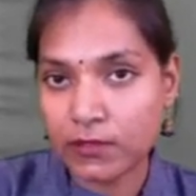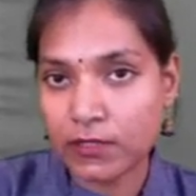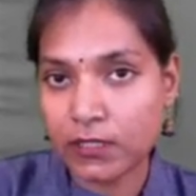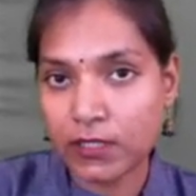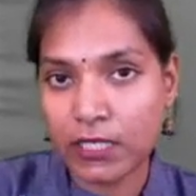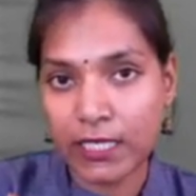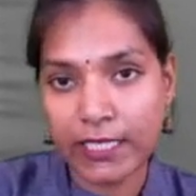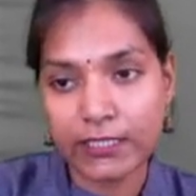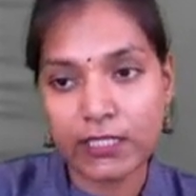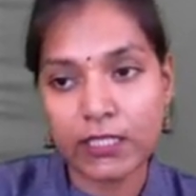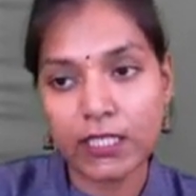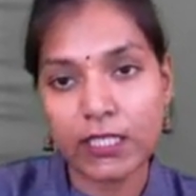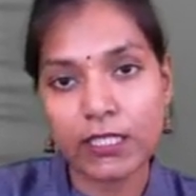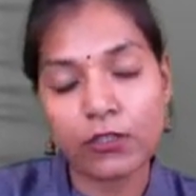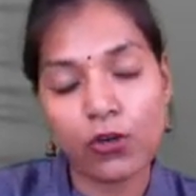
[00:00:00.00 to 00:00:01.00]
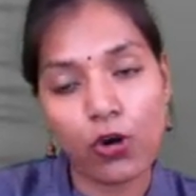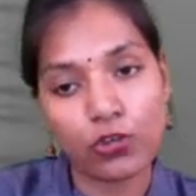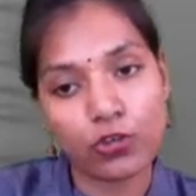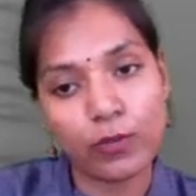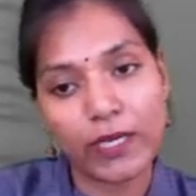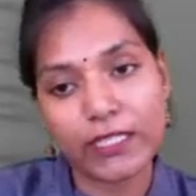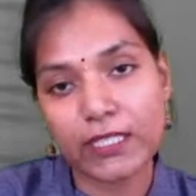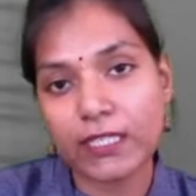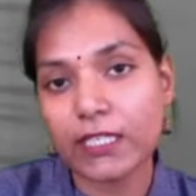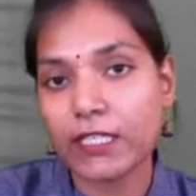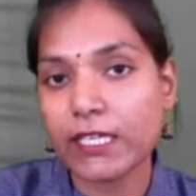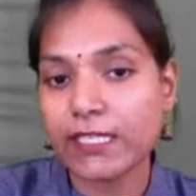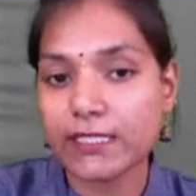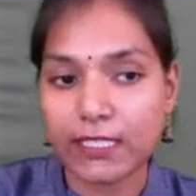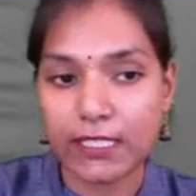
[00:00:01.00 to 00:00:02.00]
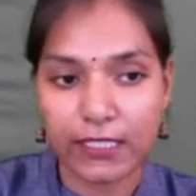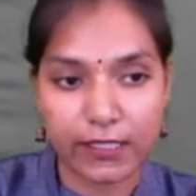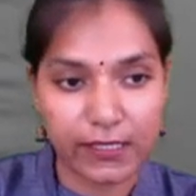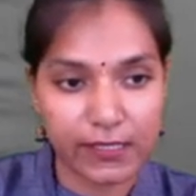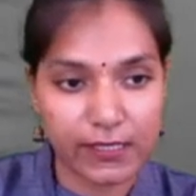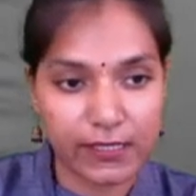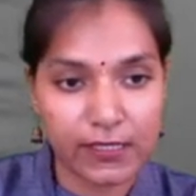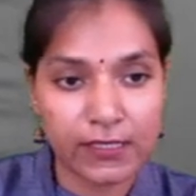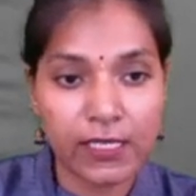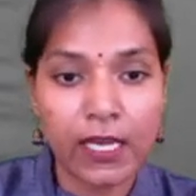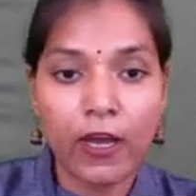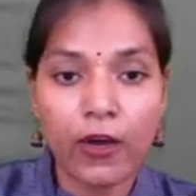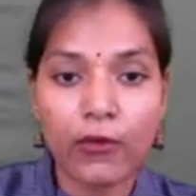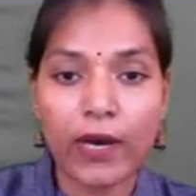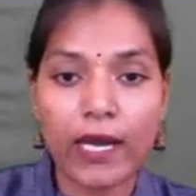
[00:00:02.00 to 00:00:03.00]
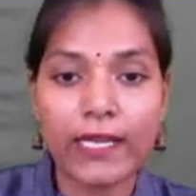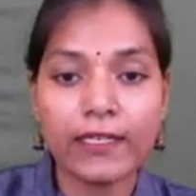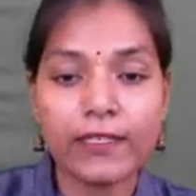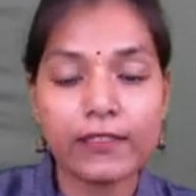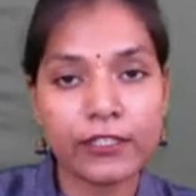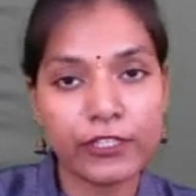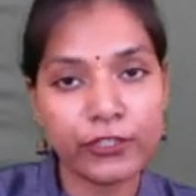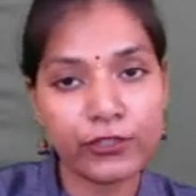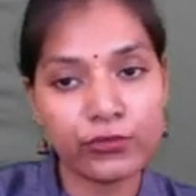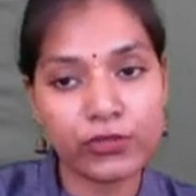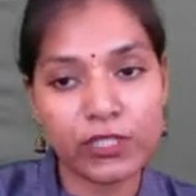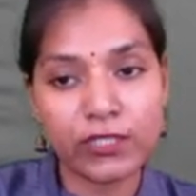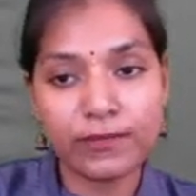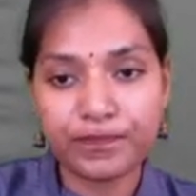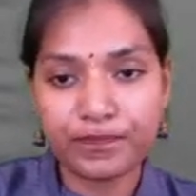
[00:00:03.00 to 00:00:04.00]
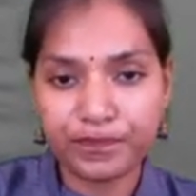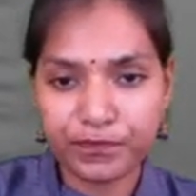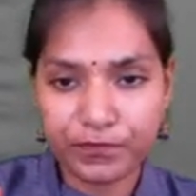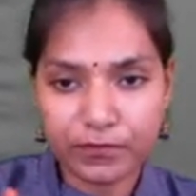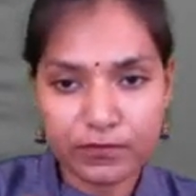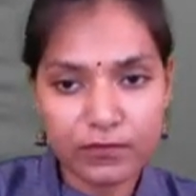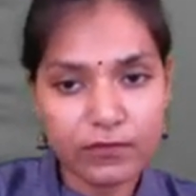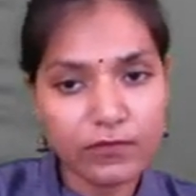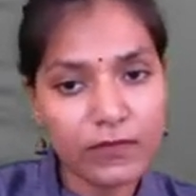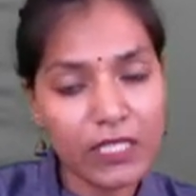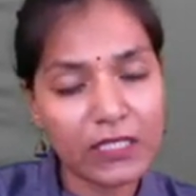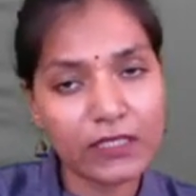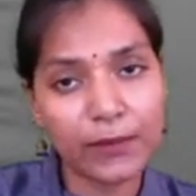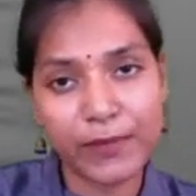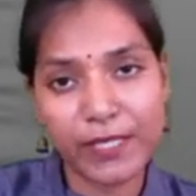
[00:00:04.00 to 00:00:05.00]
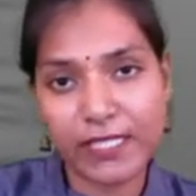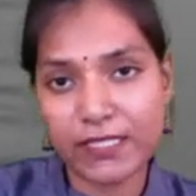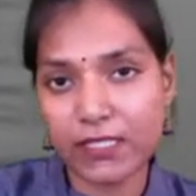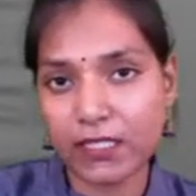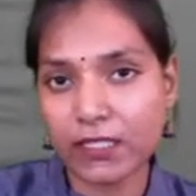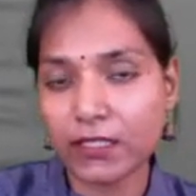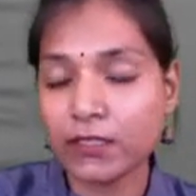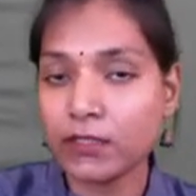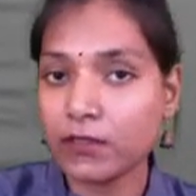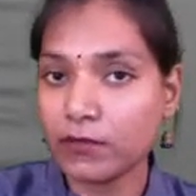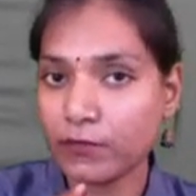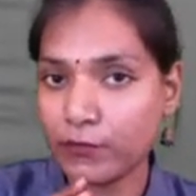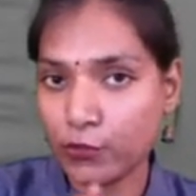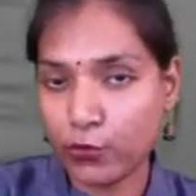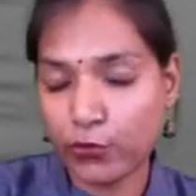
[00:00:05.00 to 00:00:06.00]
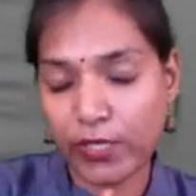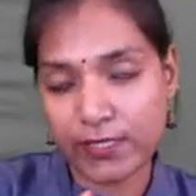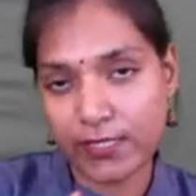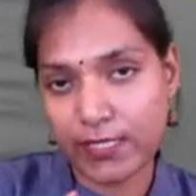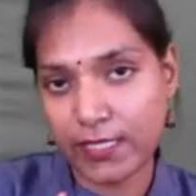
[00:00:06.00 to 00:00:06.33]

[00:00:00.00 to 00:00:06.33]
collector current automatically gets increases, while reducing the base current, you can say